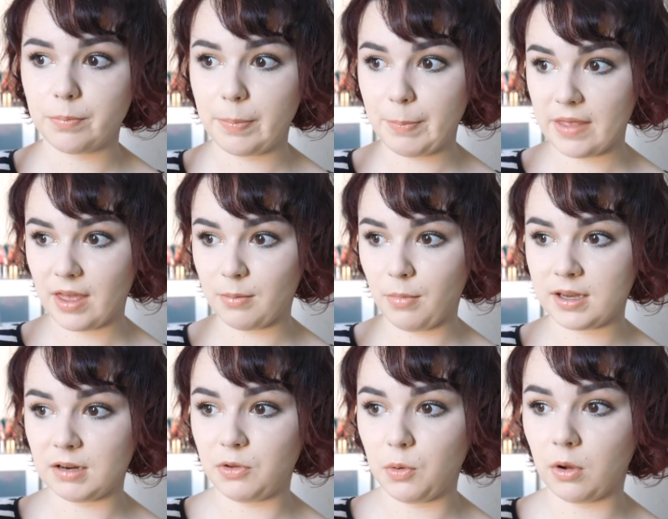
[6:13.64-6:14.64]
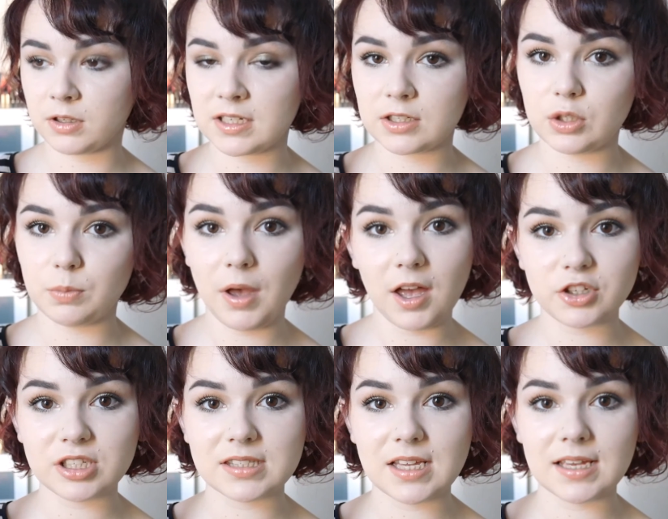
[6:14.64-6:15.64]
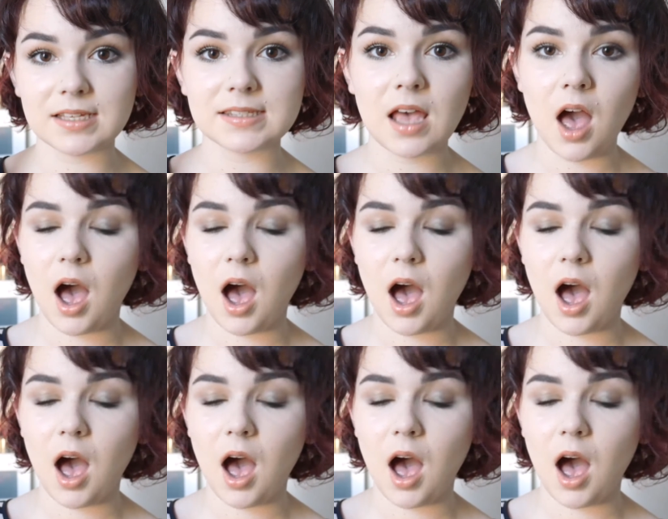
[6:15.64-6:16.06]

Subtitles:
bear that in mind if you're wanting to purchase this.